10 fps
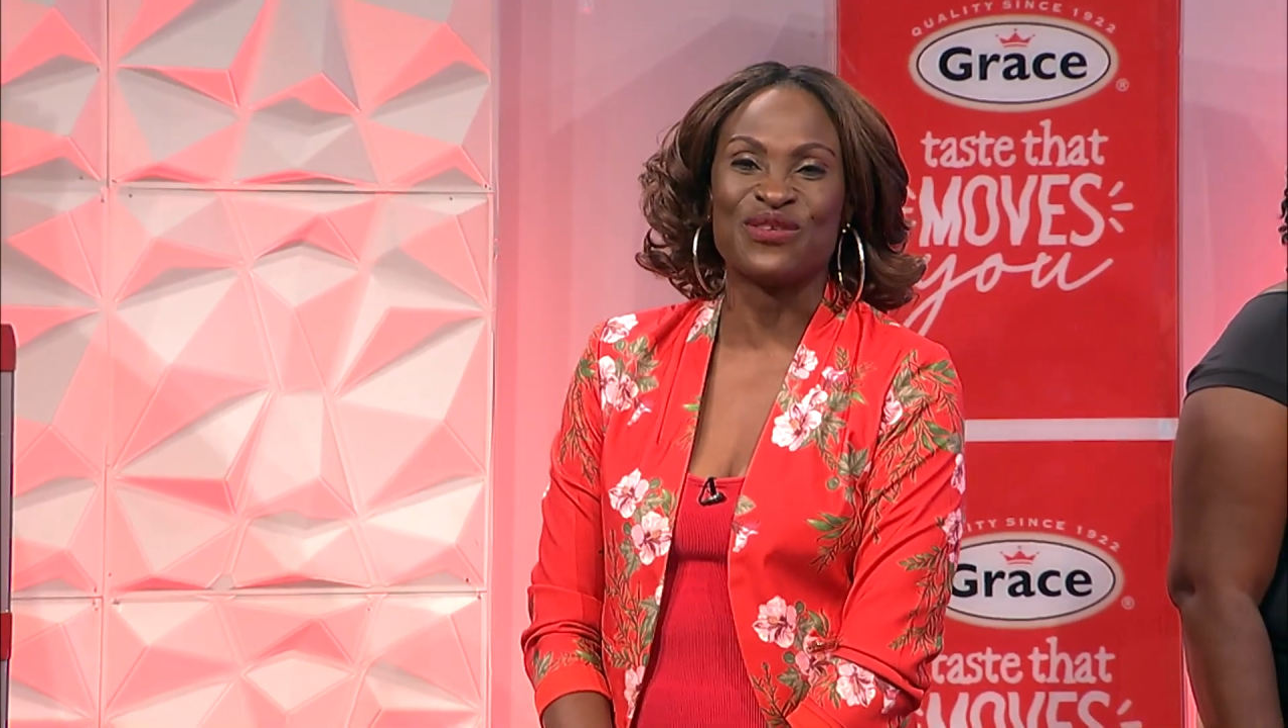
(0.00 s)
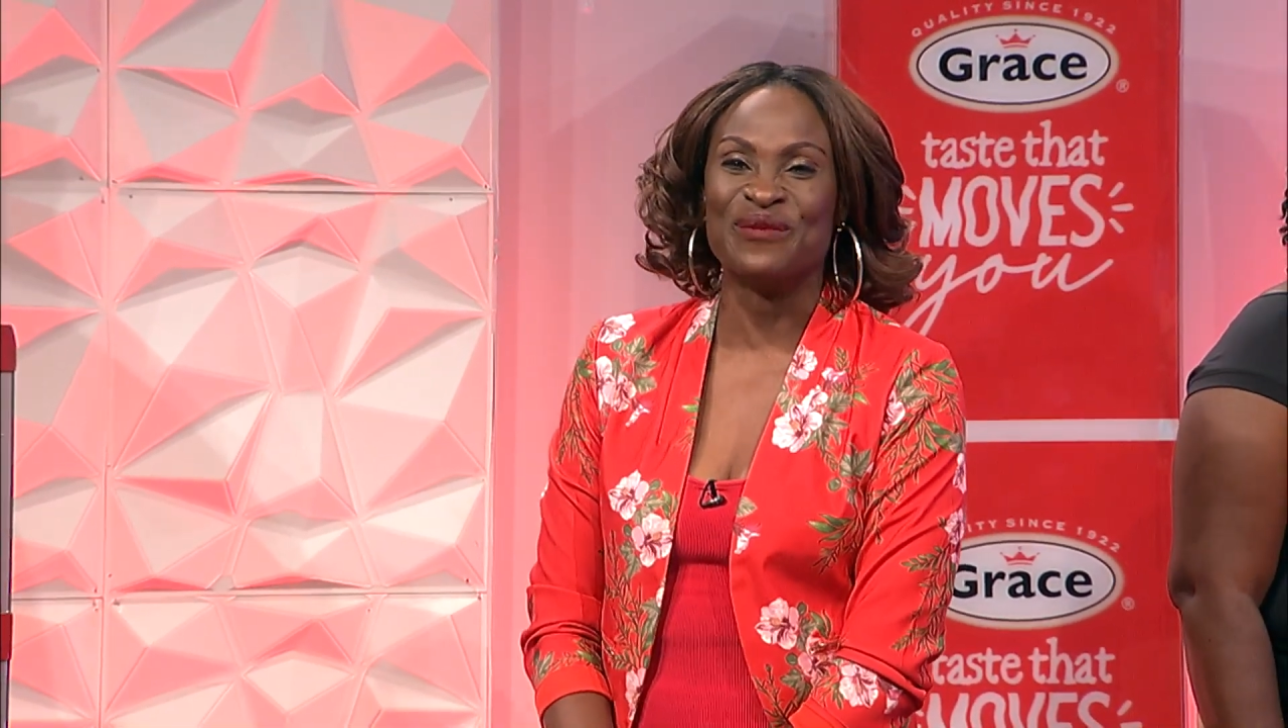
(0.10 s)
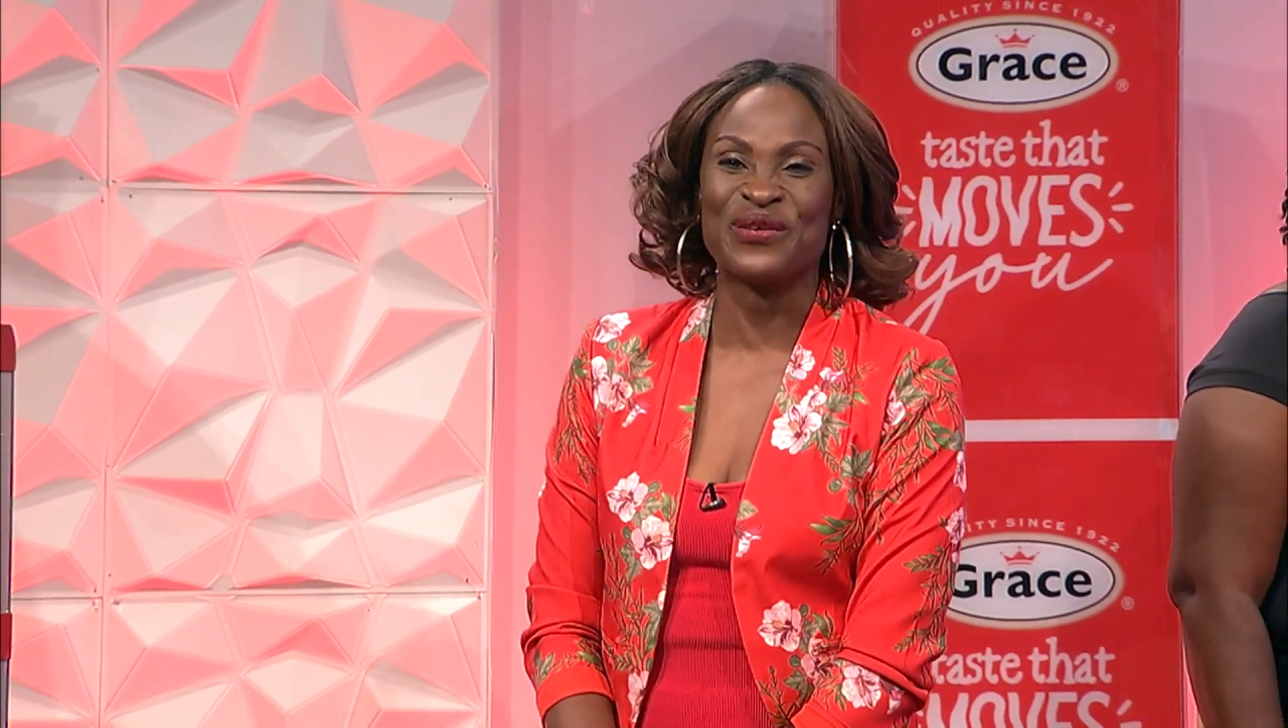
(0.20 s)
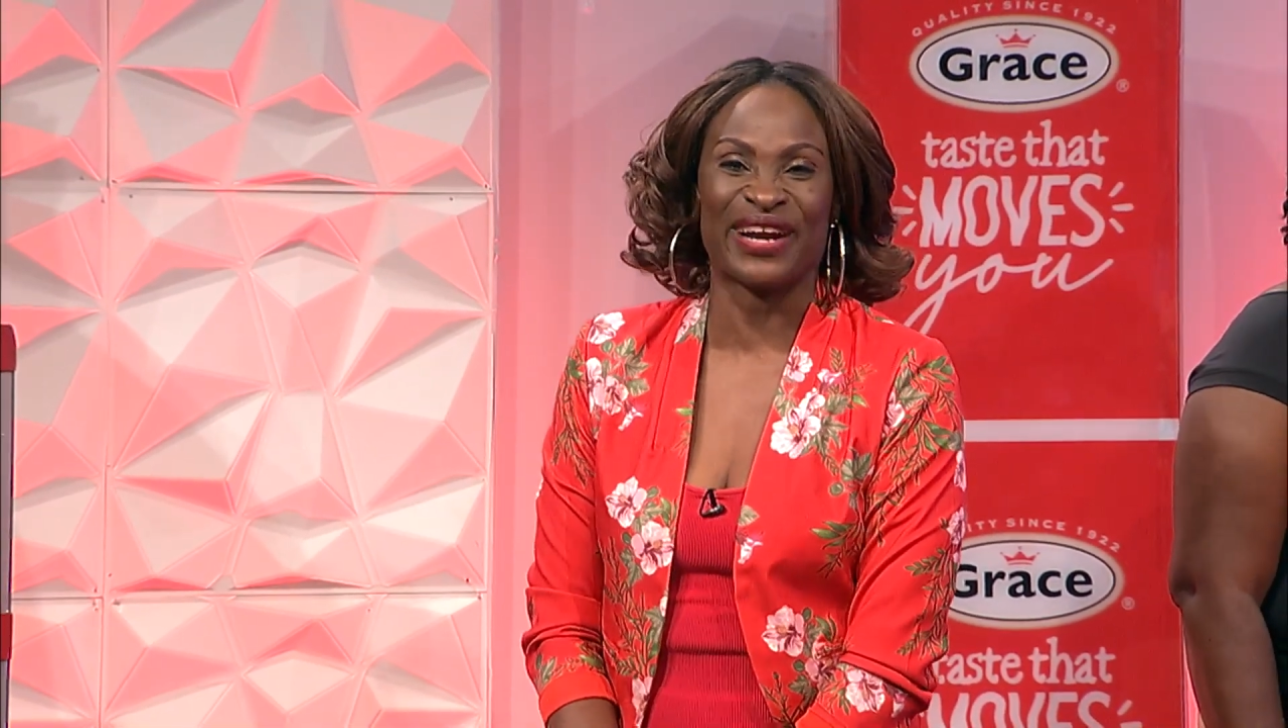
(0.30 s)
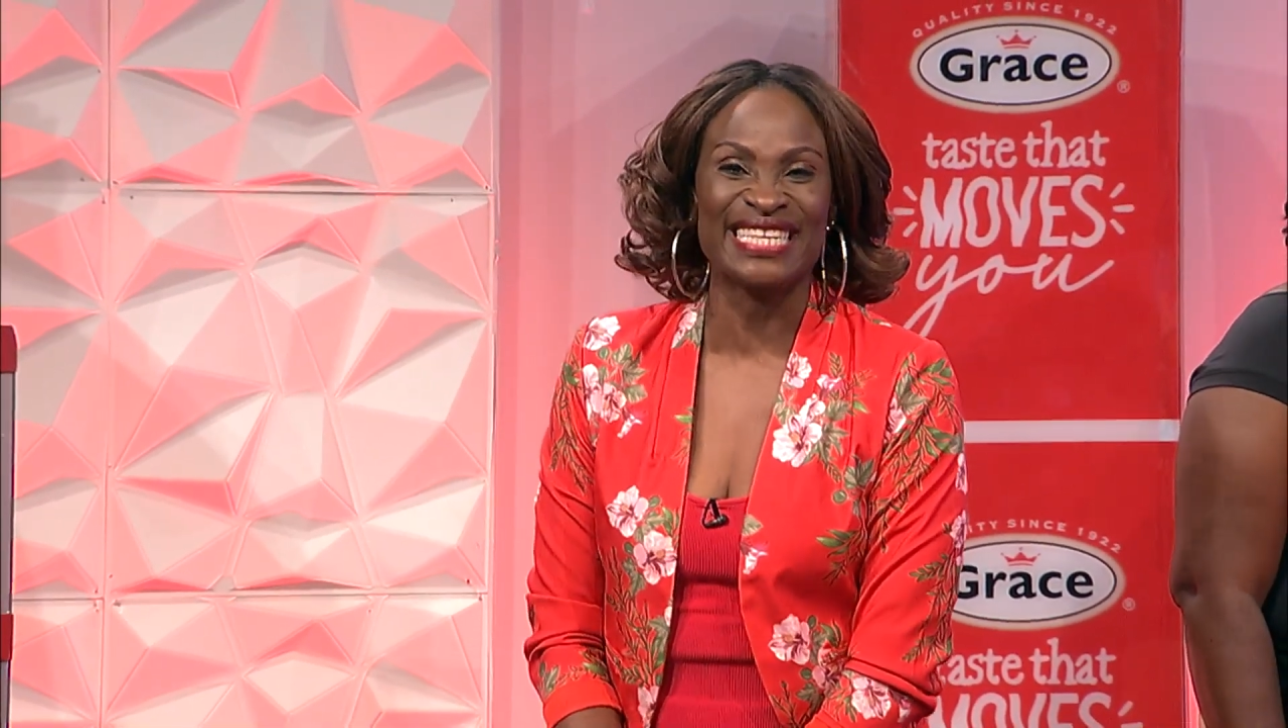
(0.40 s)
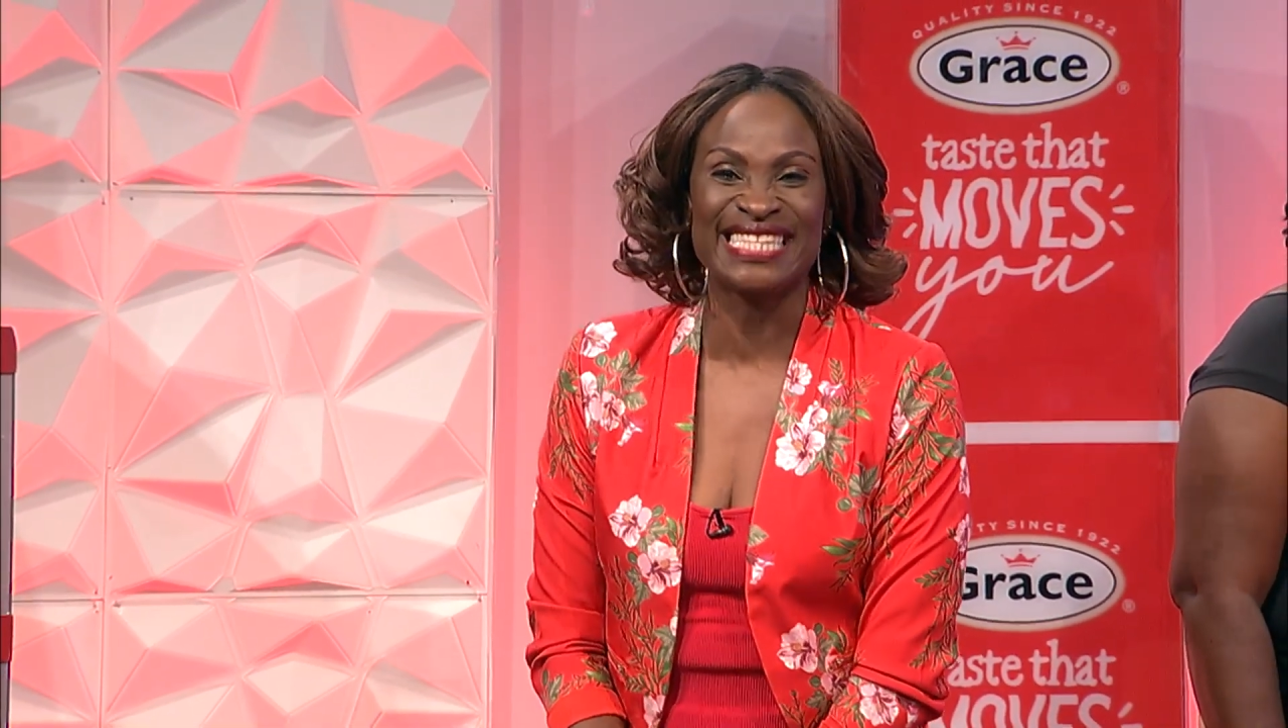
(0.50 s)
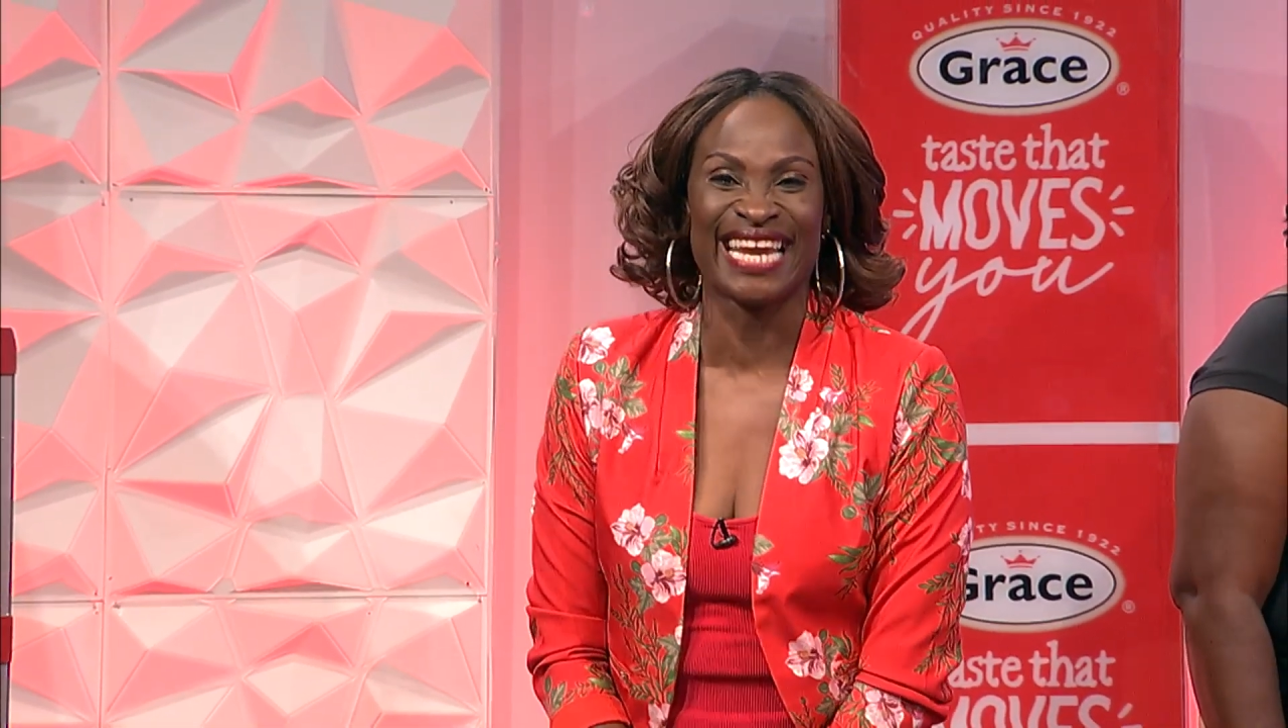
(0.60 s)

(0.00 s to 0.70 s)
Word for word: from Grace